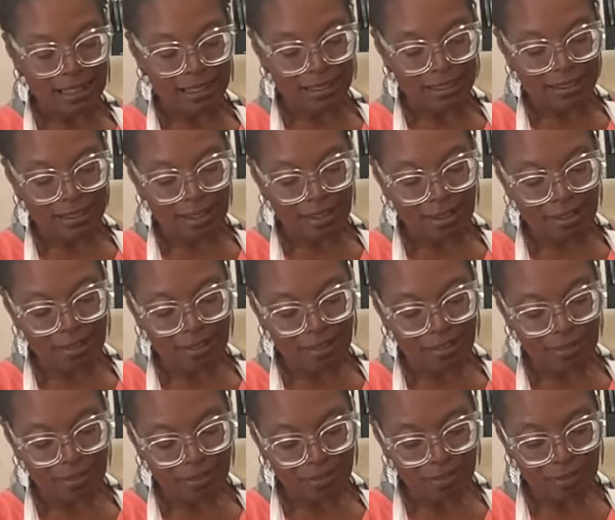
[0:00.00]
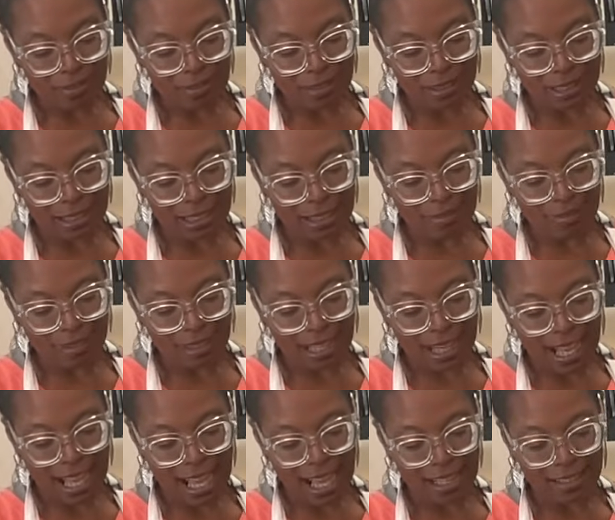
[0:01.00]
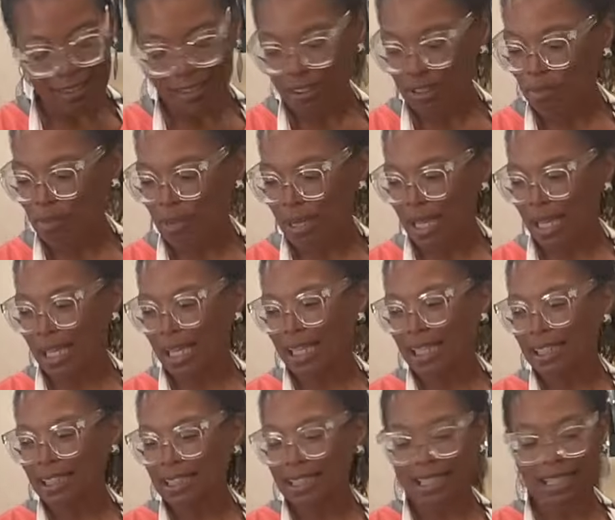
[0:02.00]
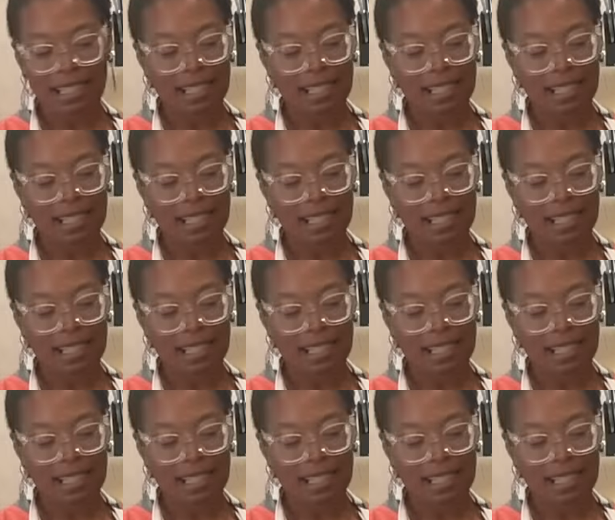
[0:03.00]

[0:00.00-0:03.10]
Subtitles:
So the first thing I'm going to add to the pan